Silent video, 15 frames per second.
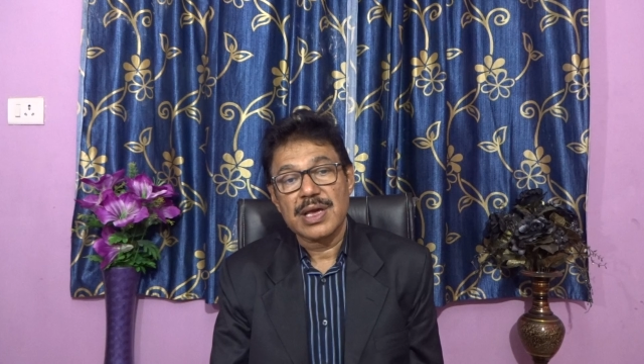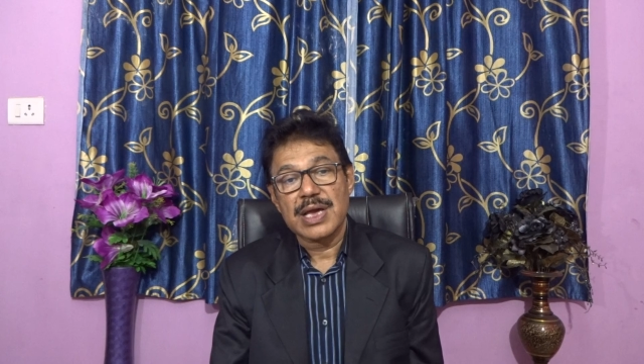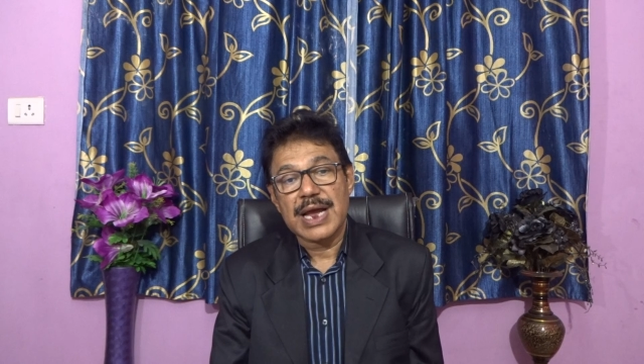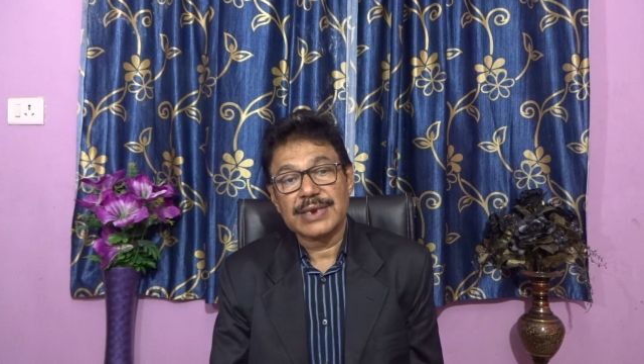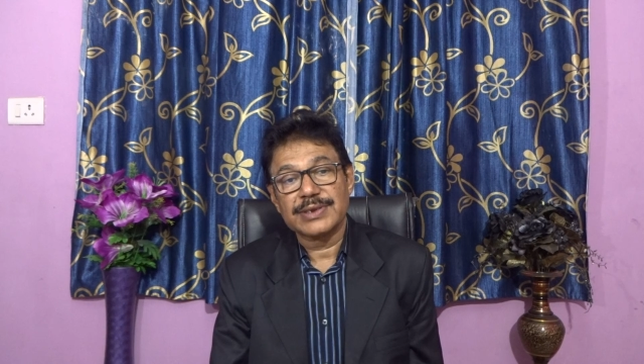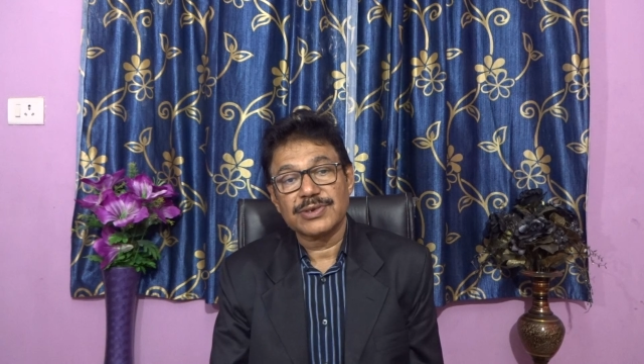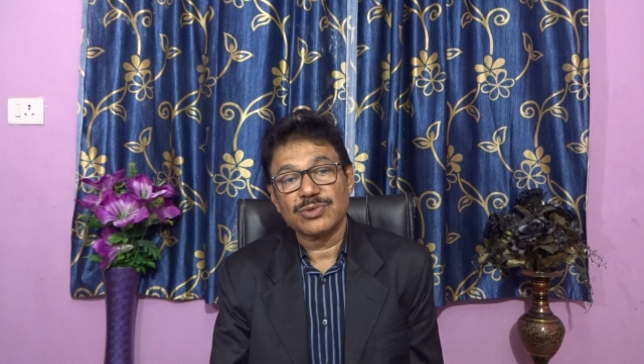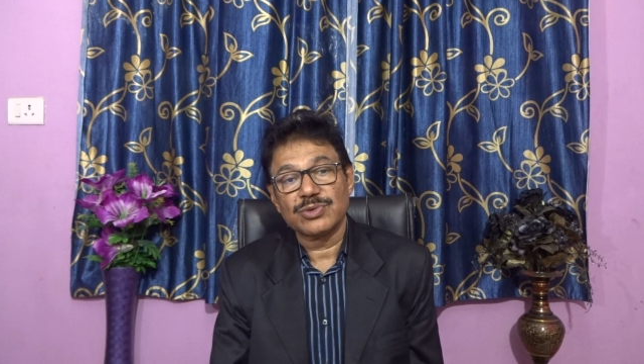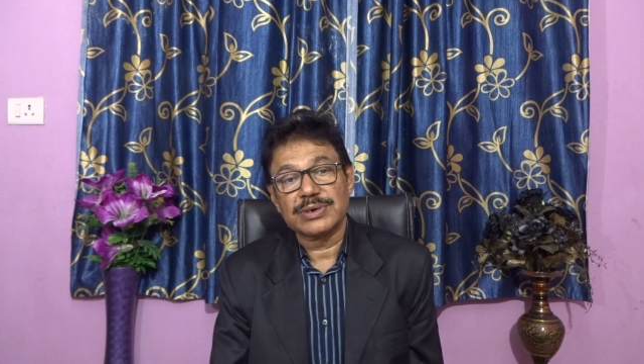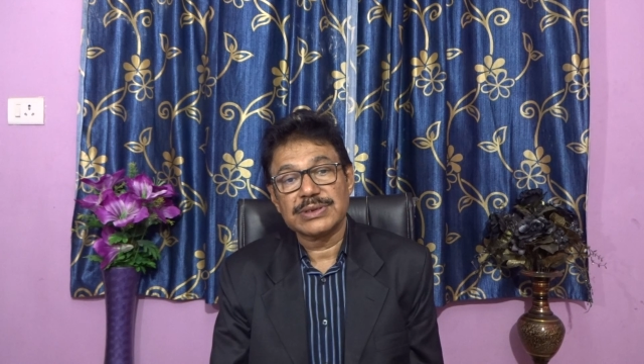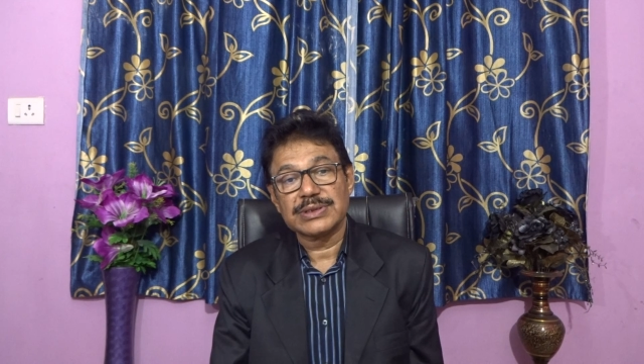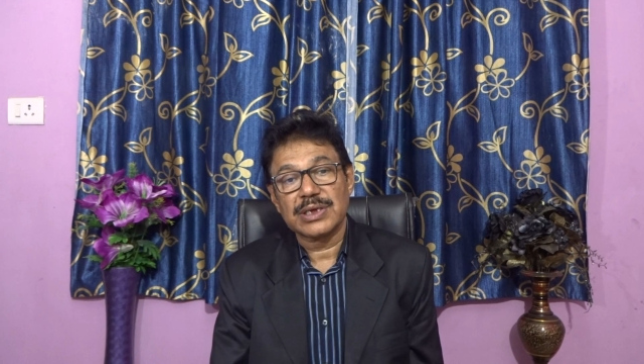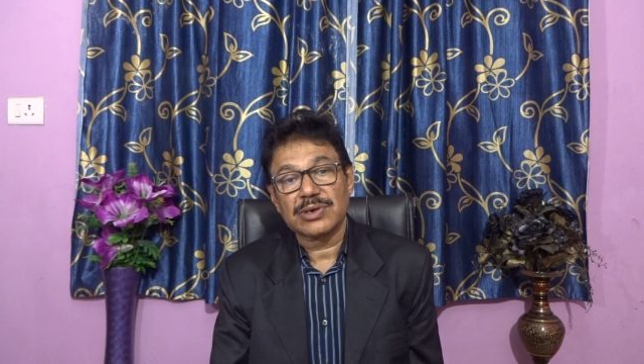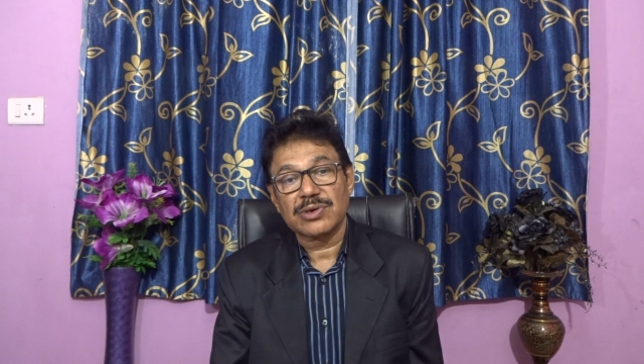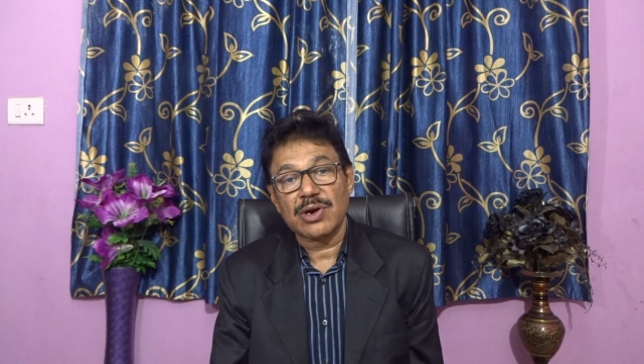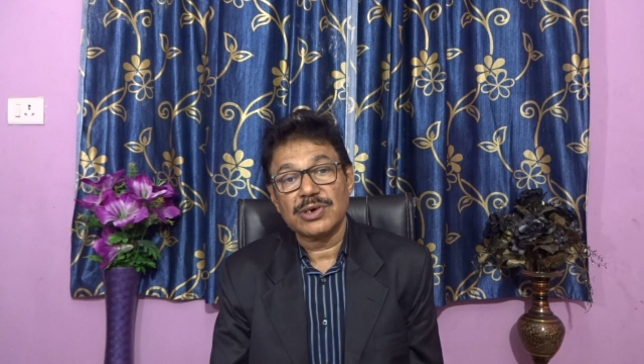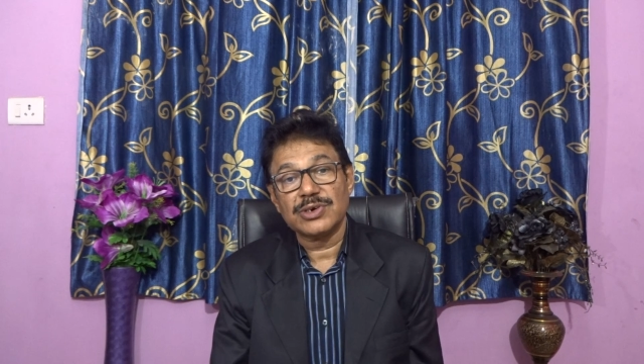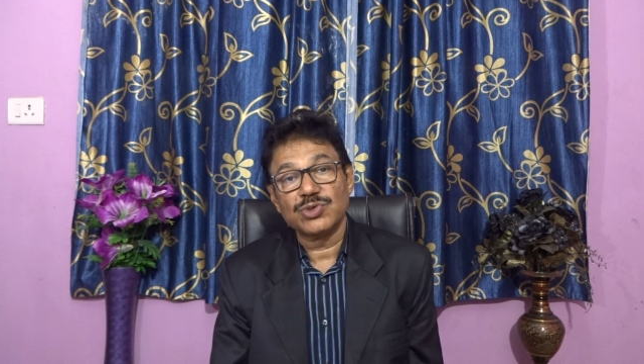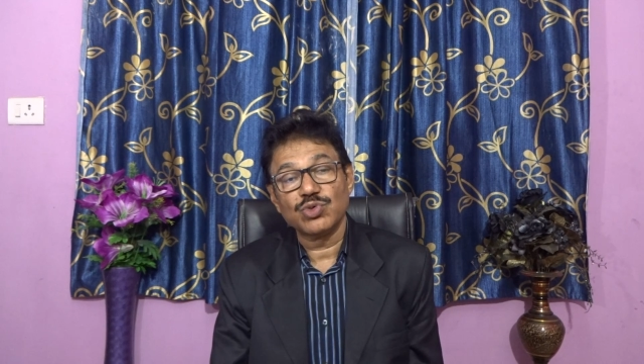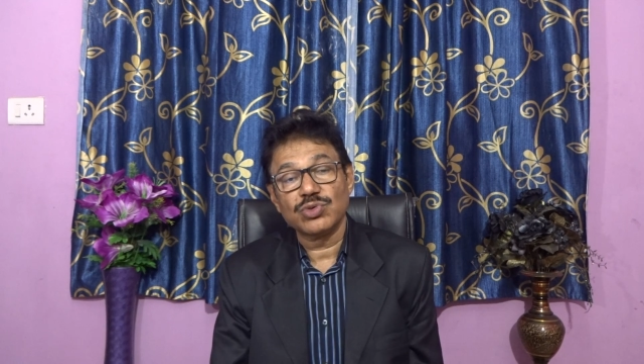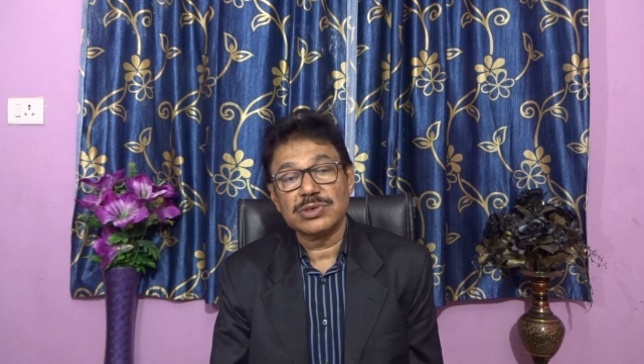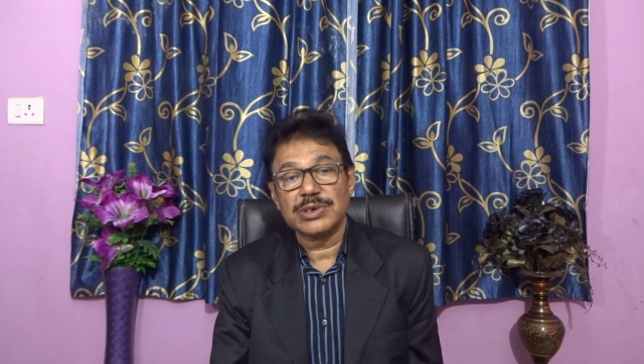as known as the
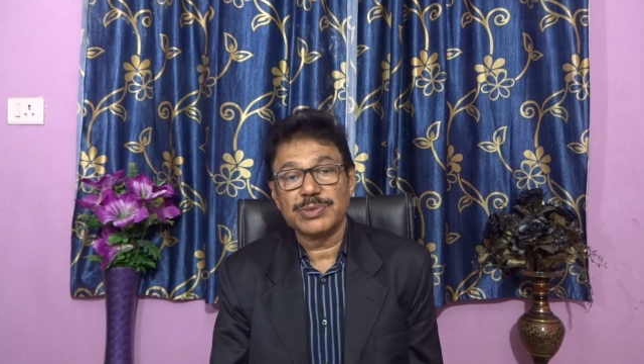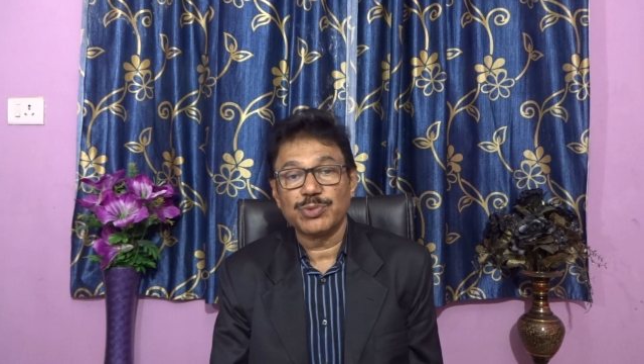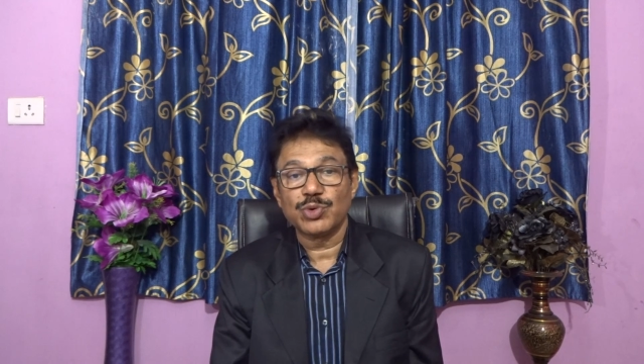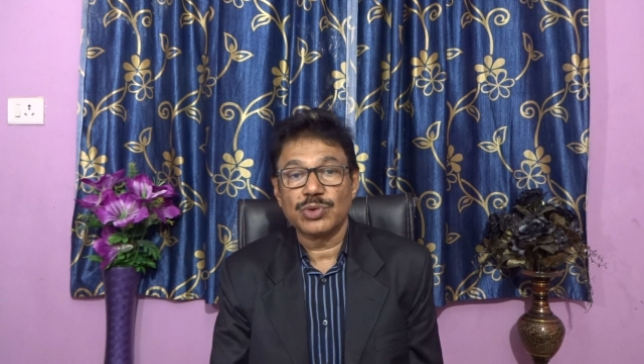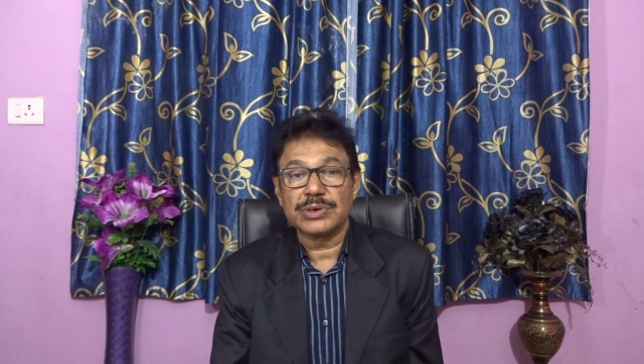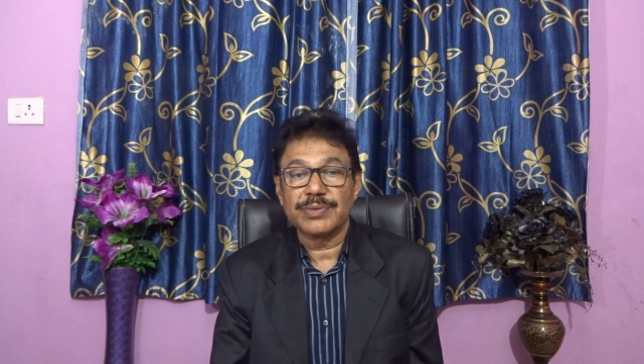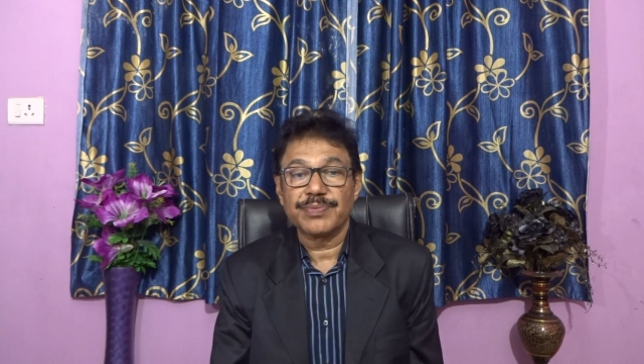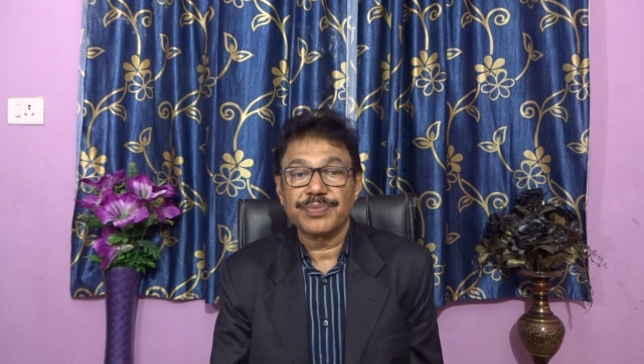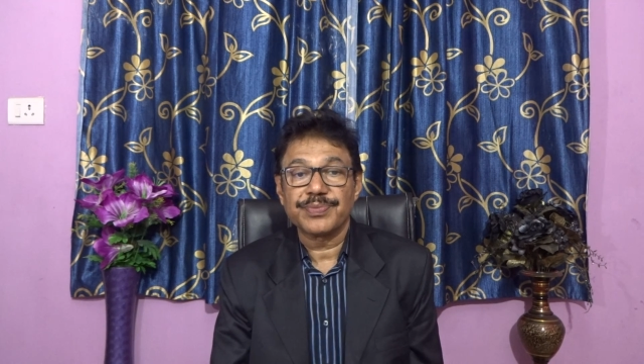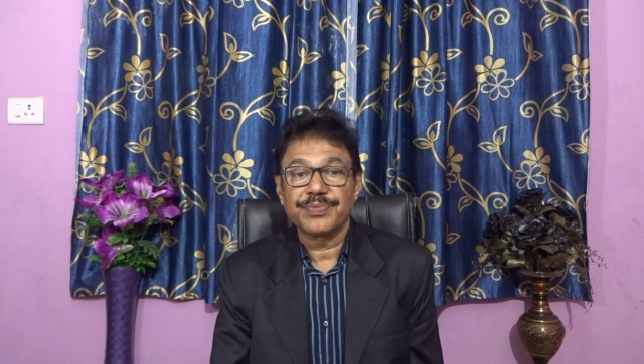Condon report,